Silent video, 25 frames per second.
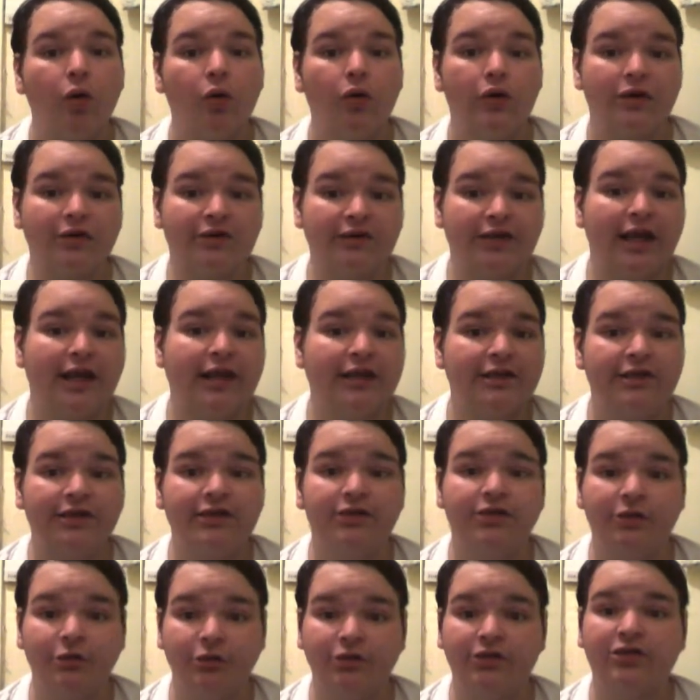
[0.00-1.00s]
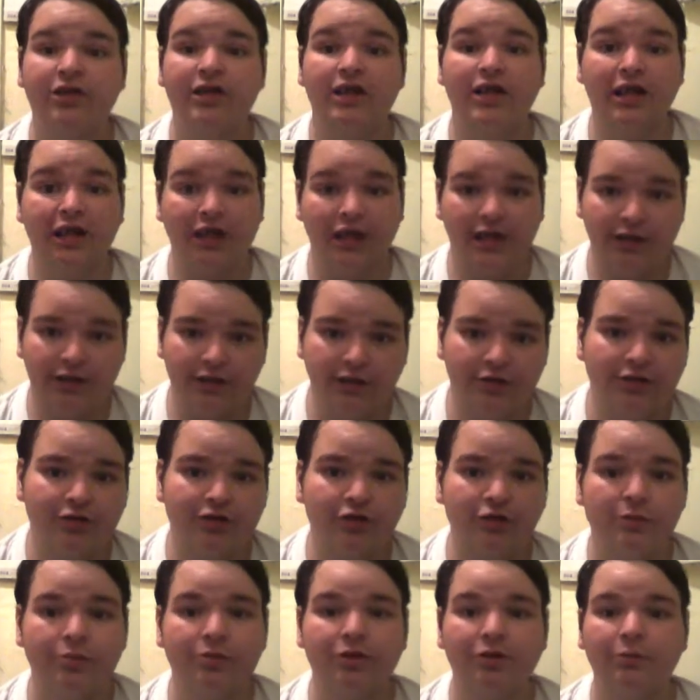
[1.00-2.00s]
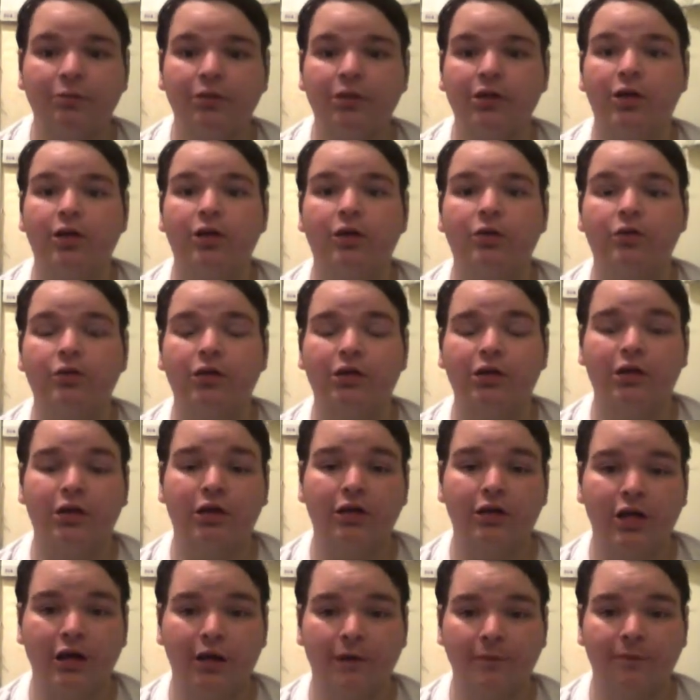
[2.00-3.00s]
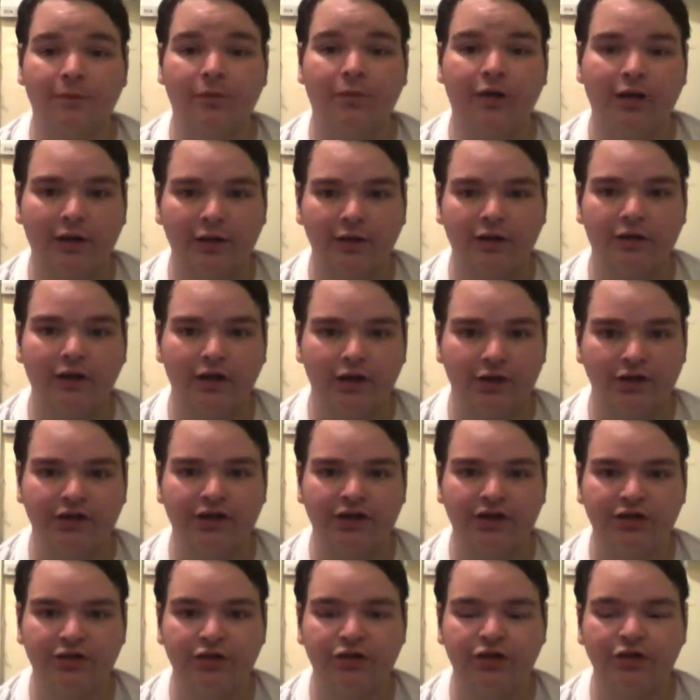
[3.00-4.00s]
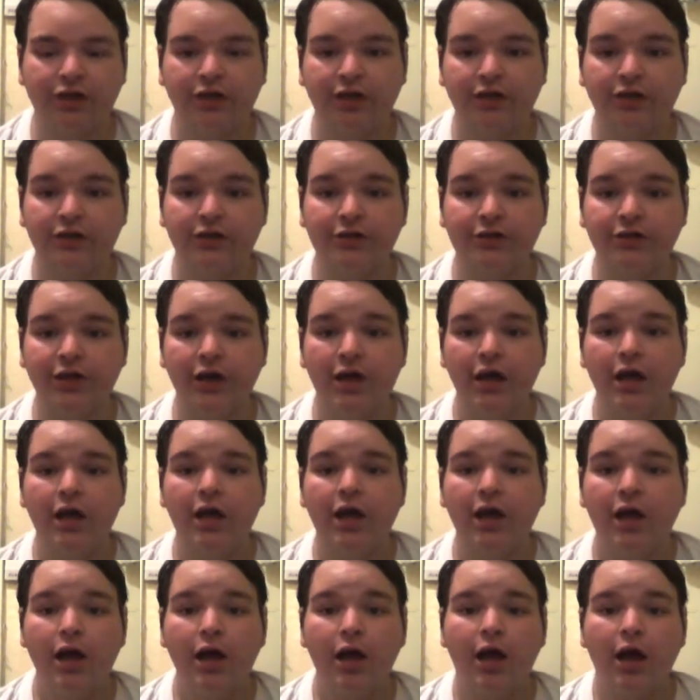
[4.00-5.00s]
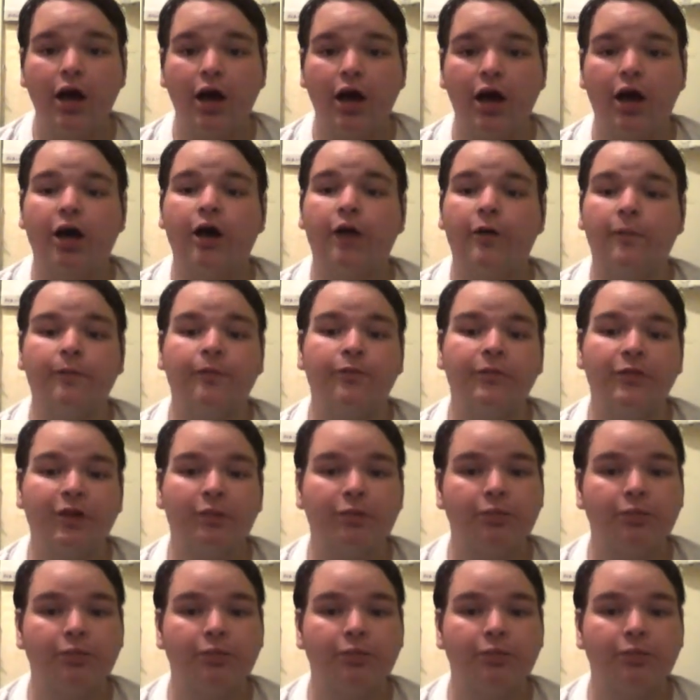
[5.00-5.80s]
or the scientist you see in the description below um, the teaser trailers. Um,